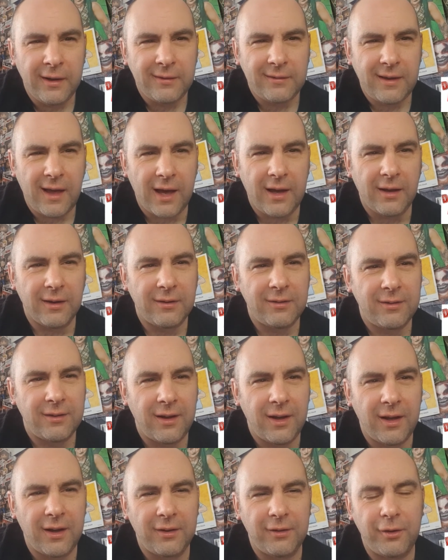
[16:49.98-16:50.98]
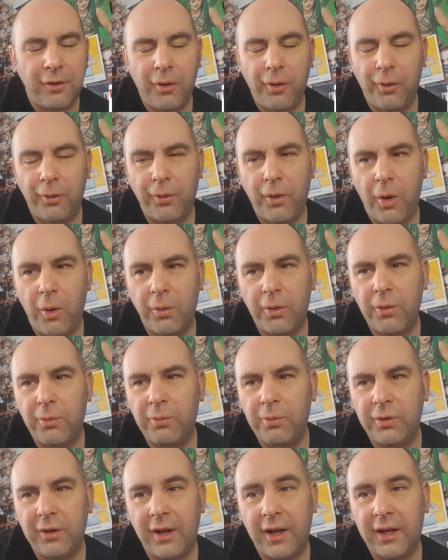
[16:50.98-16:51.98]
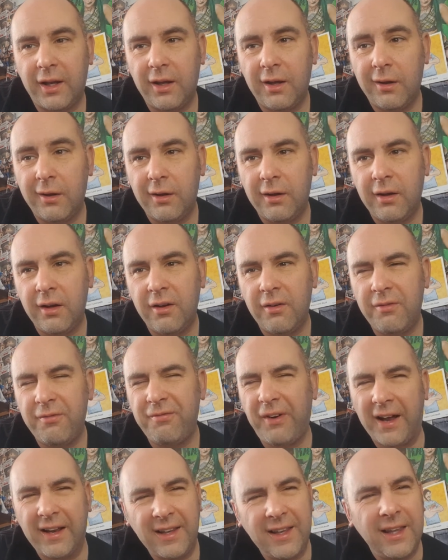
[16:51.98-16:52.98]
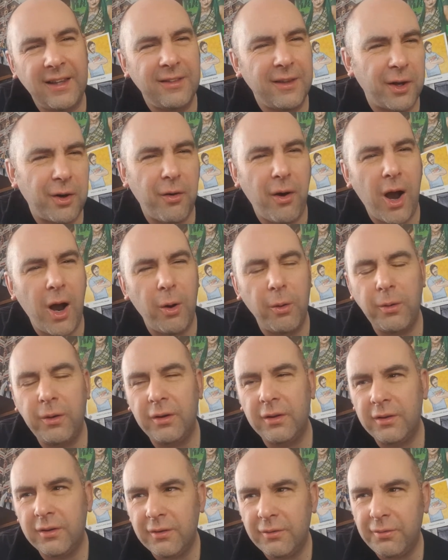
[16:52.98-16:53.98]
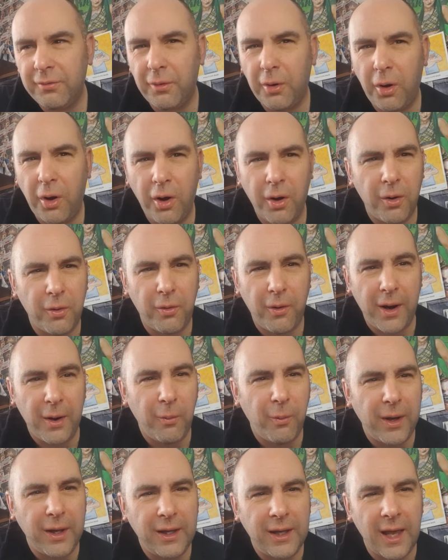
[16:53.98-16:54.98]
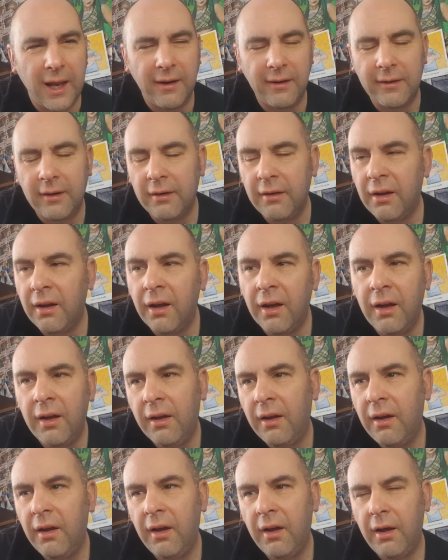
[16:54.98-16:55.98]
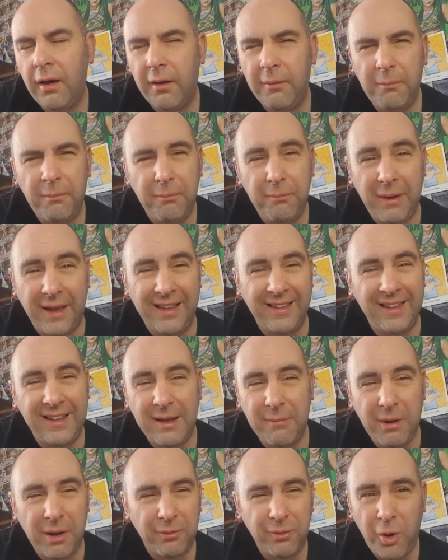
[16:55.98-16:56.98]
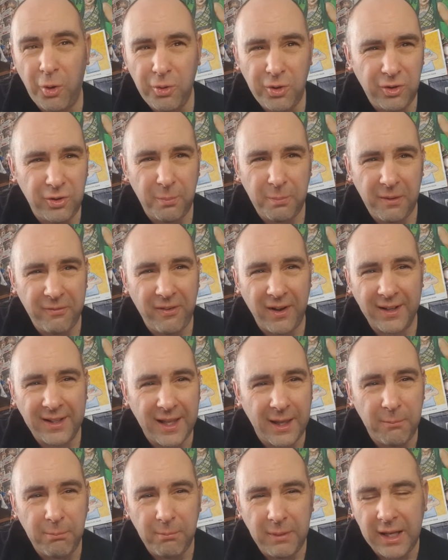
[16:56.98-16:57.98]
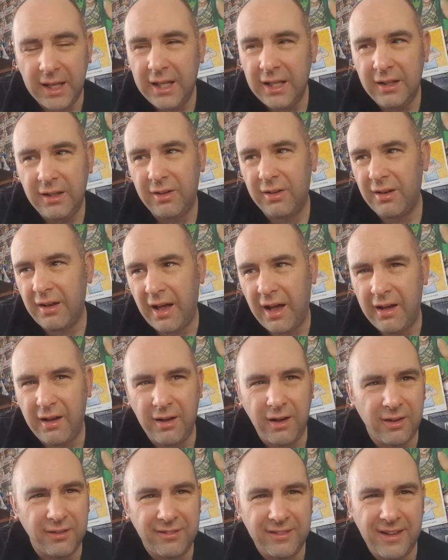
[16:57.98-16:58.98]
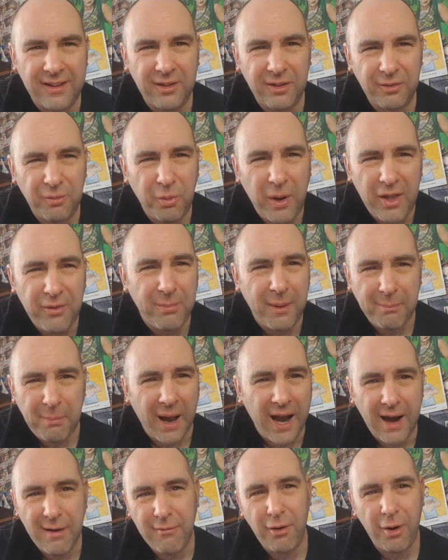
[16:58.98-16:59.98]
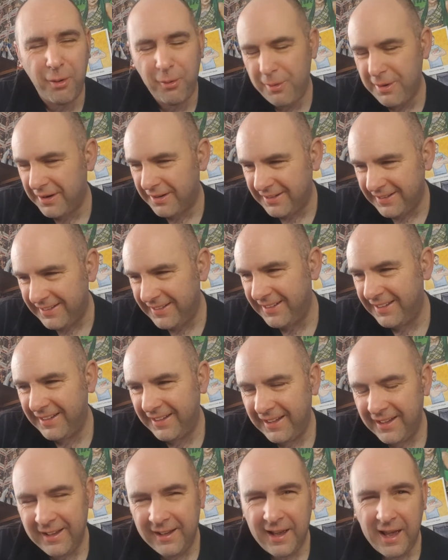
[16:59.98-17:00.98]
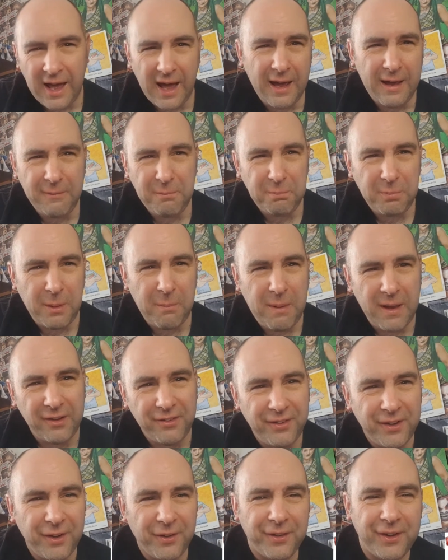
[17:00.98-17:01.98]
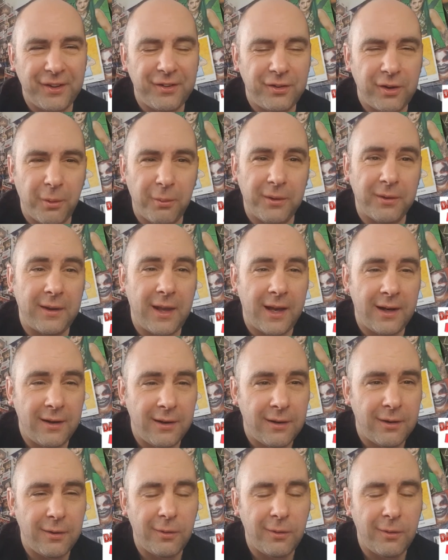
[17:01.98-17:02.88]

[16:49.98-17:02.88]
Titus and Hulk Hogan were like thanking the crowd for a great weekend. And Bayley came out, no, you should be thanking me. Where's my pyro? I'm the best thing on this show. And then